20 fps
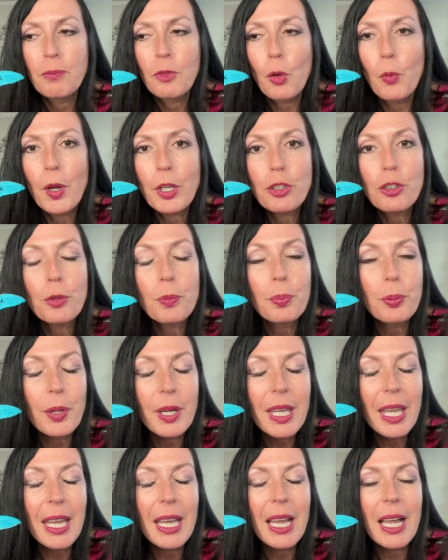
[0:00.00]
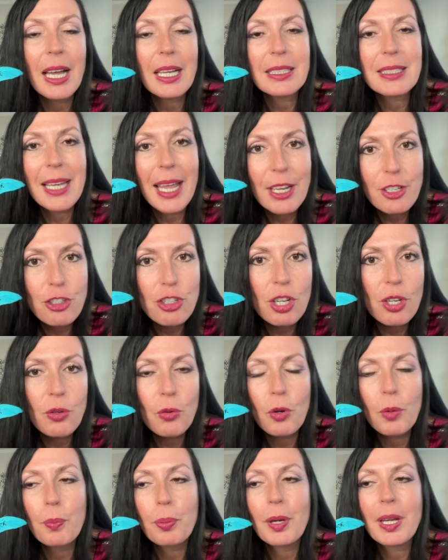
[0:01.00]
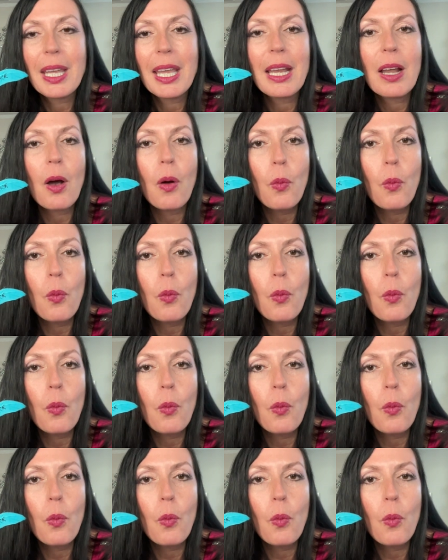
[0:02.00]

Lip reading: when you're bringing attention or bringing